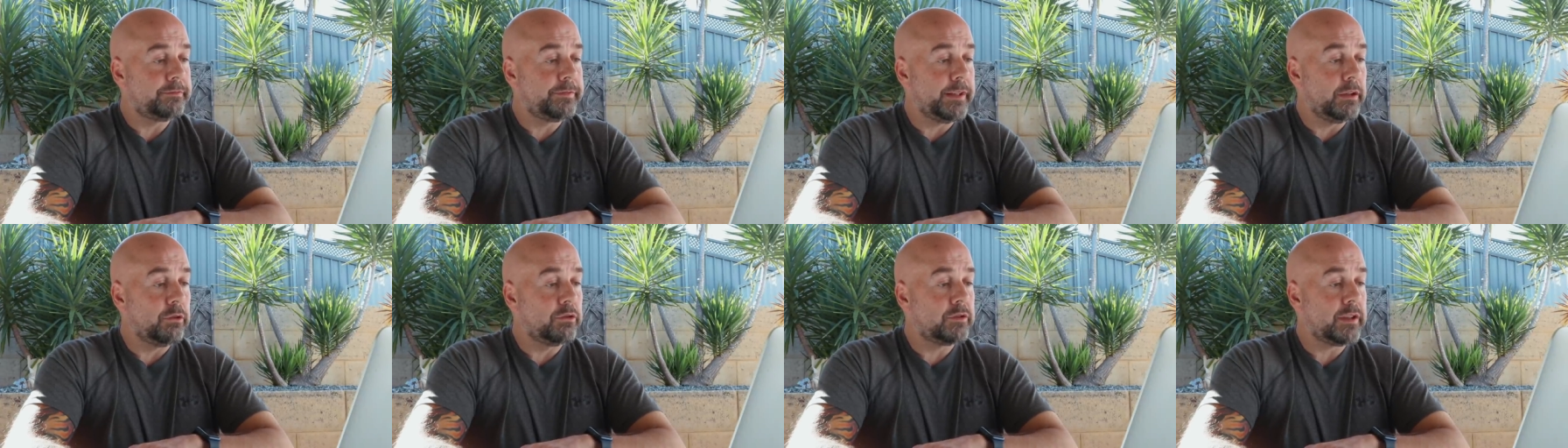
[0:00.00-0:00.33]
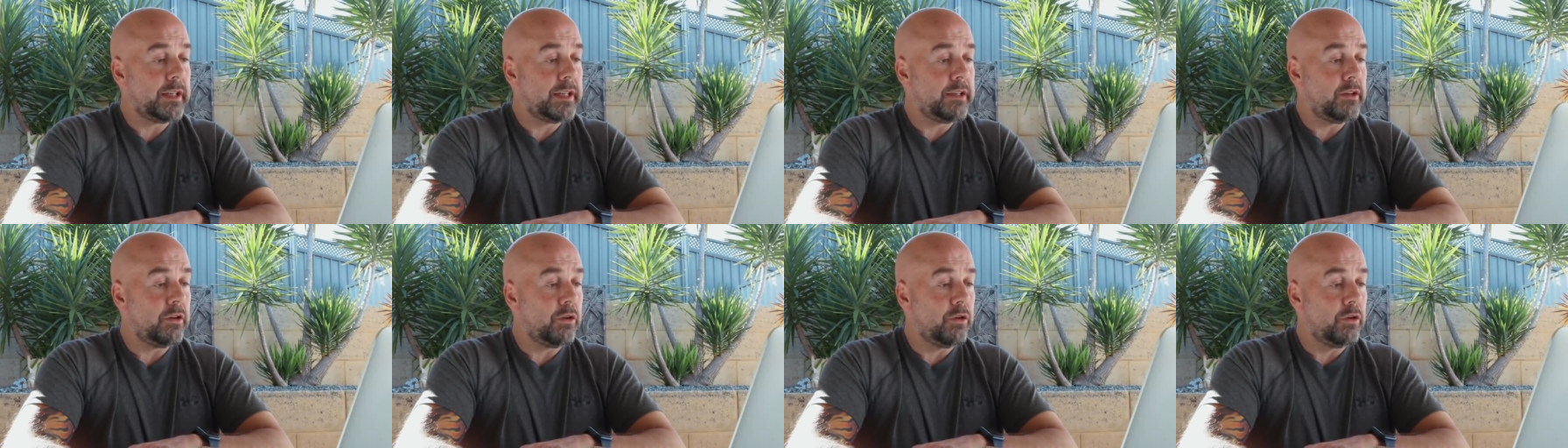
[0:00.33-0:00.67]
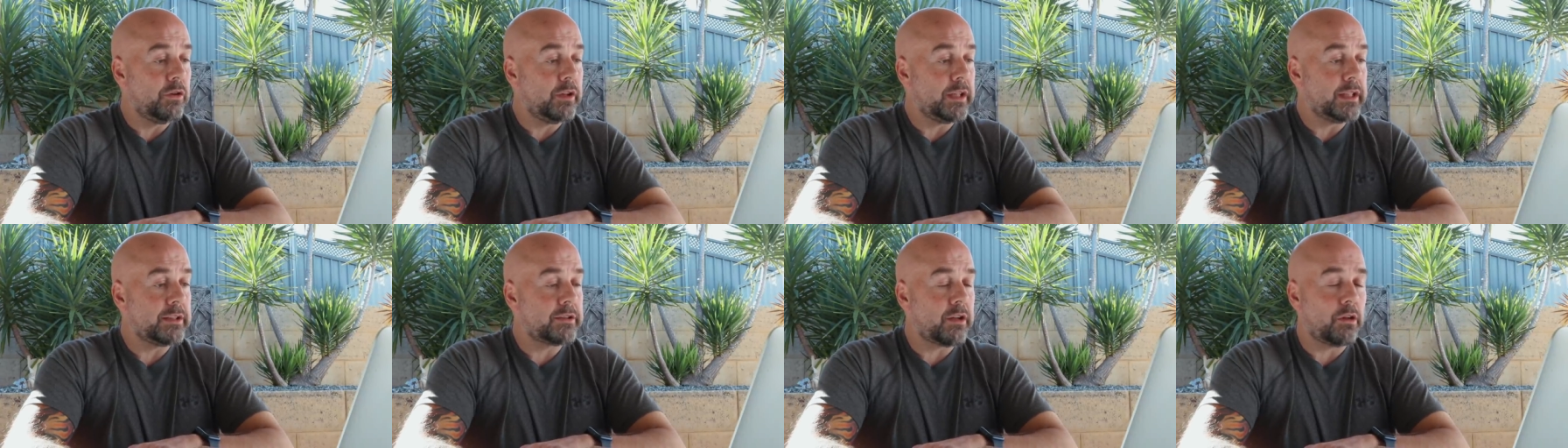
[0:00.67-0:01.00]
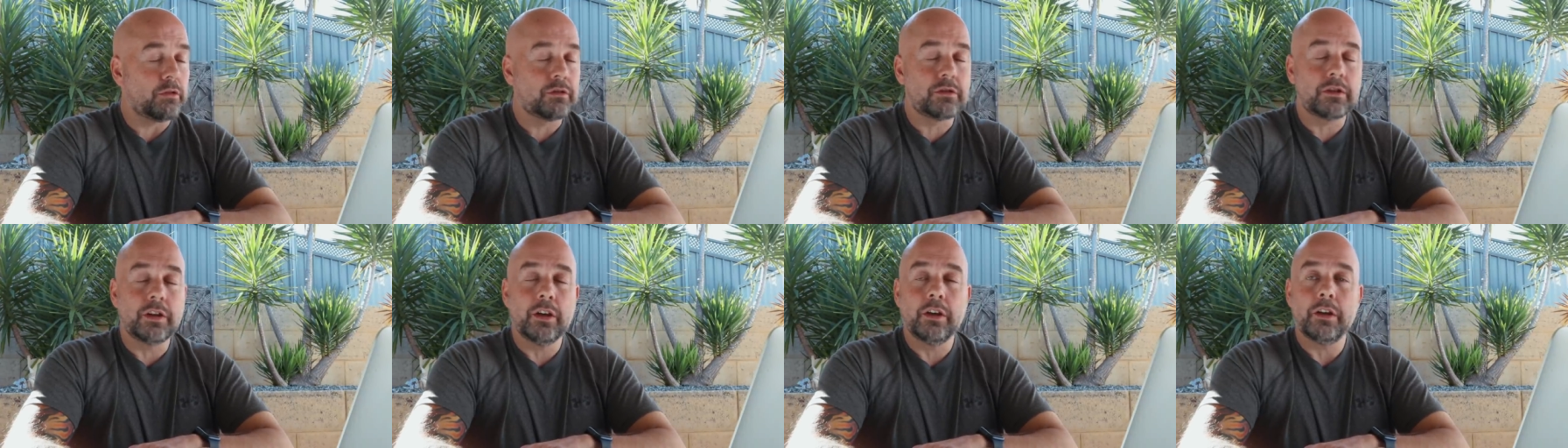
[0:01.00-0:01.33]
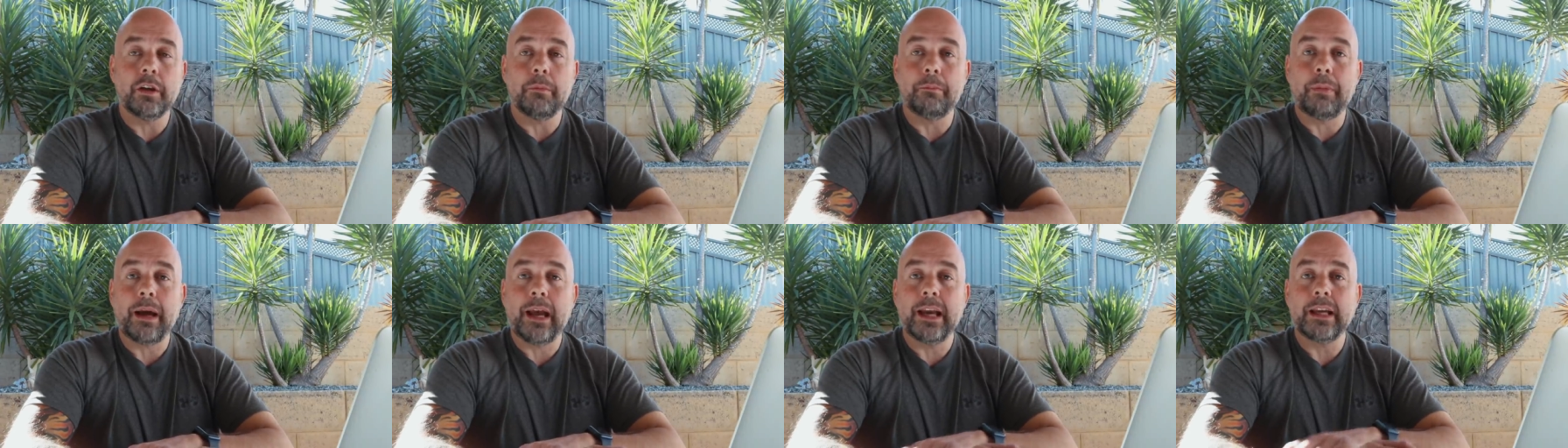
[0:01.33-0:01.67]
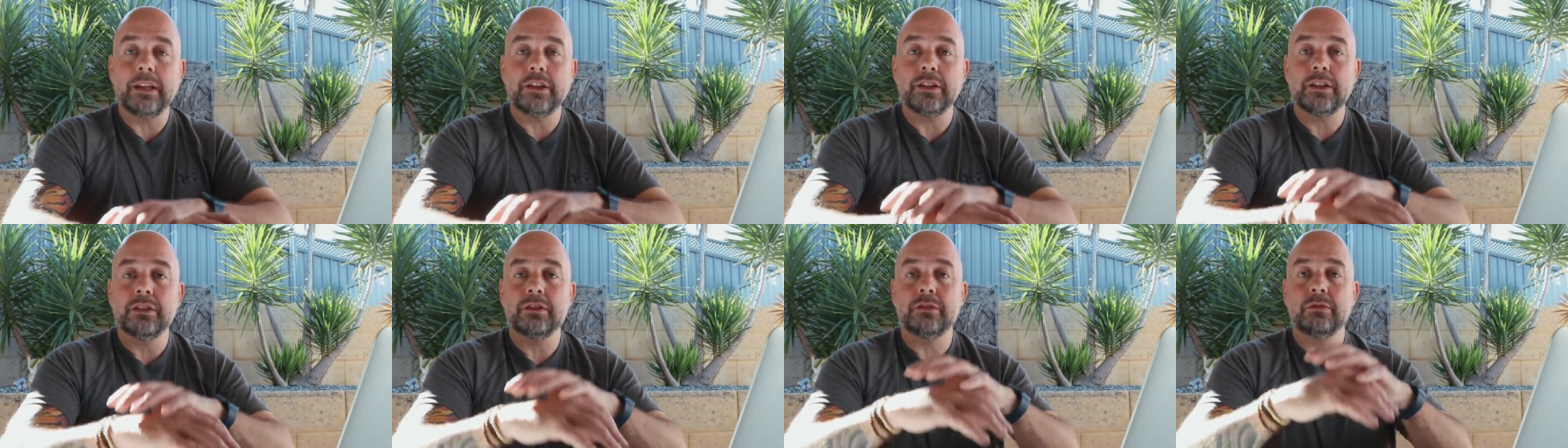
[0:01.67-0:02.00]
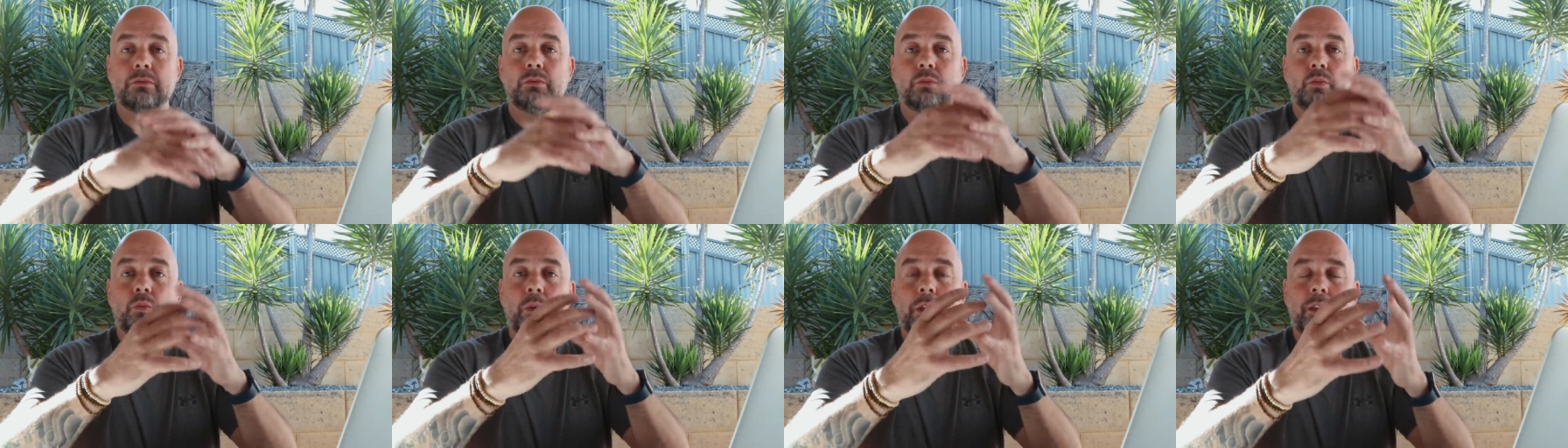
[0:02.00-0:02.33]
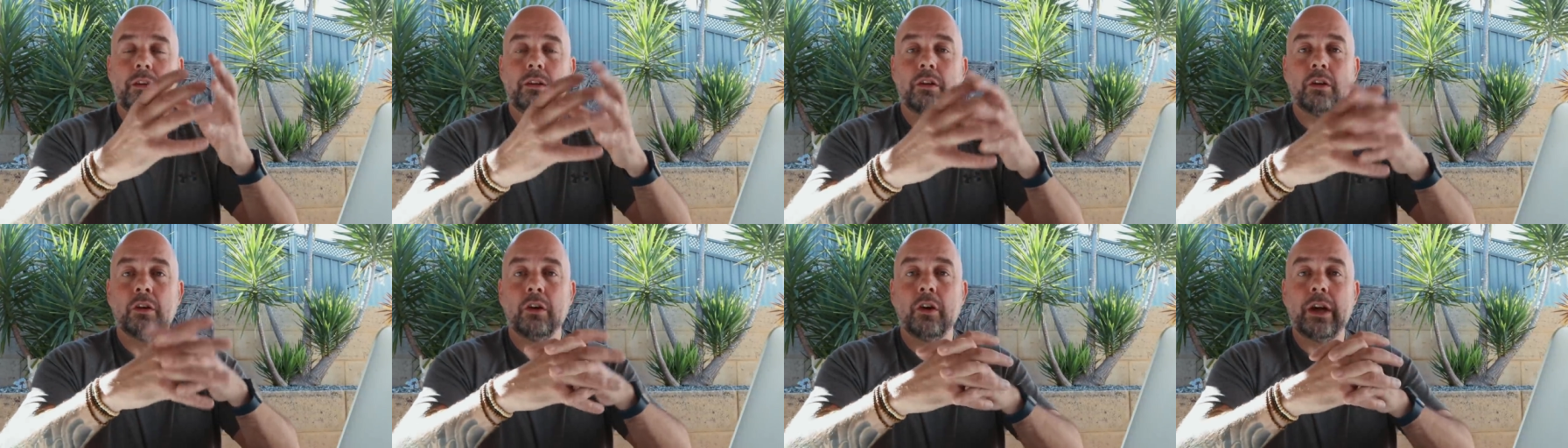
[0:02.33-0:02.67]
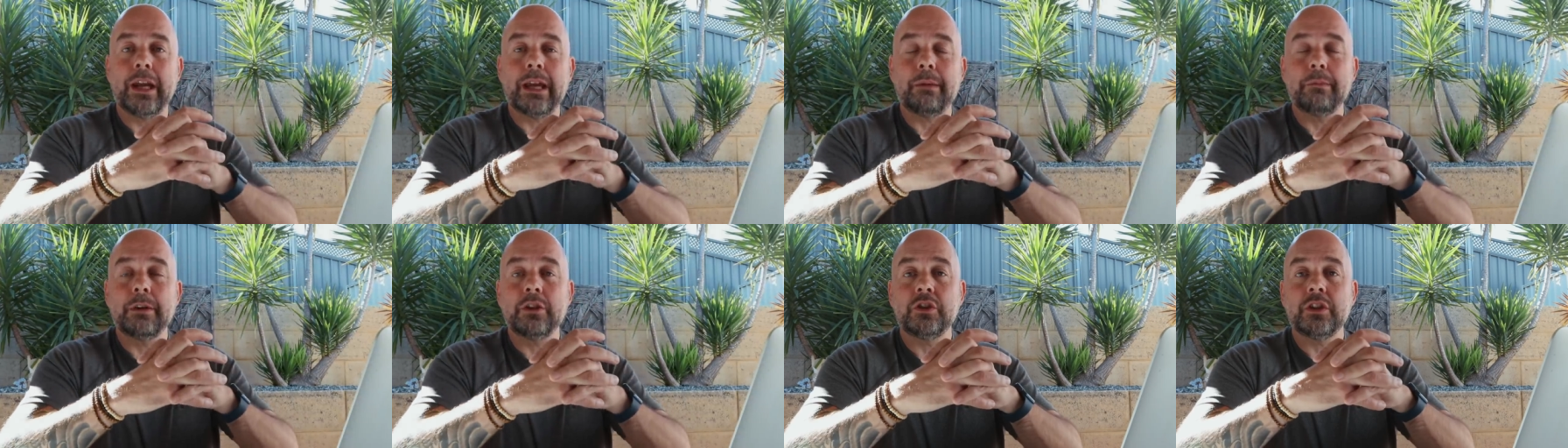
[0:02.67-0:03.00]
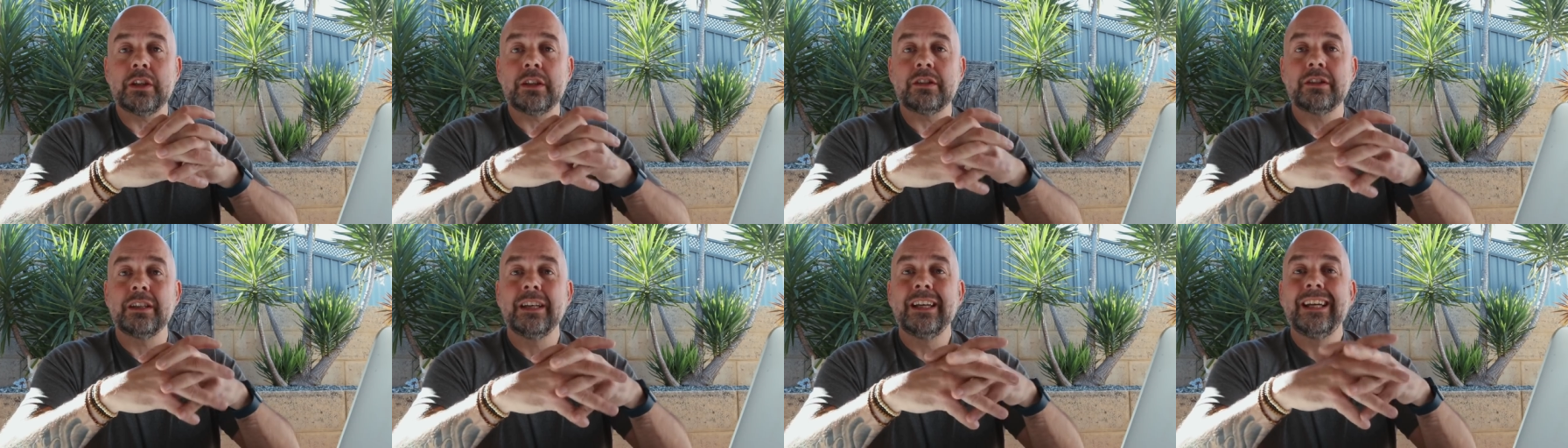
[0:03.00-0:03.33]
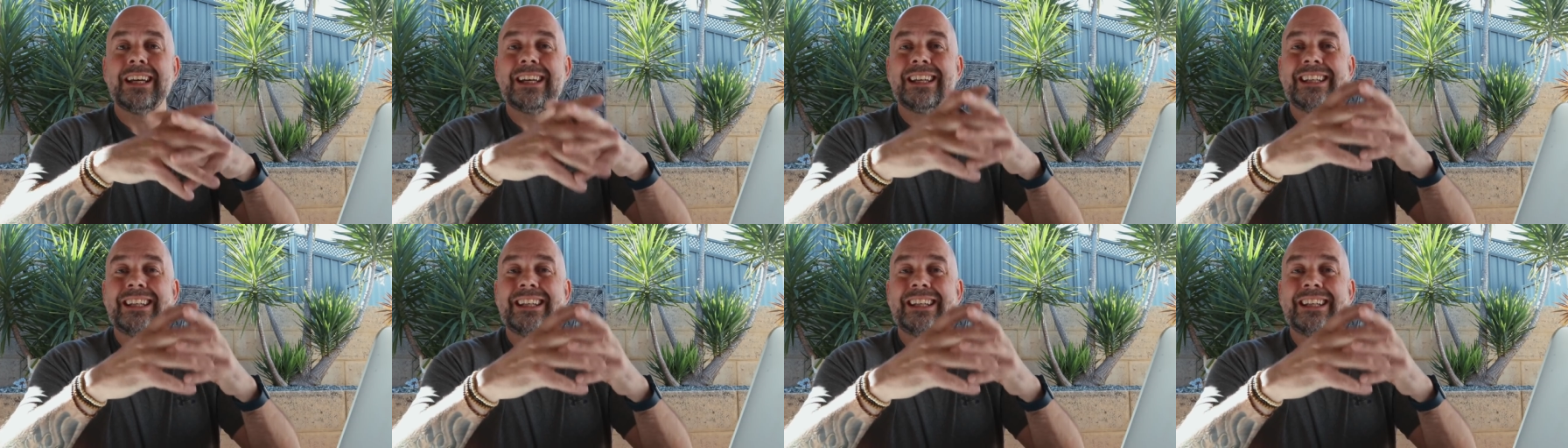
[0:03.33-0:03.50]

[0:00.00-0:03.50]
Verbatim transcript: filled in all these alternate pages with your images,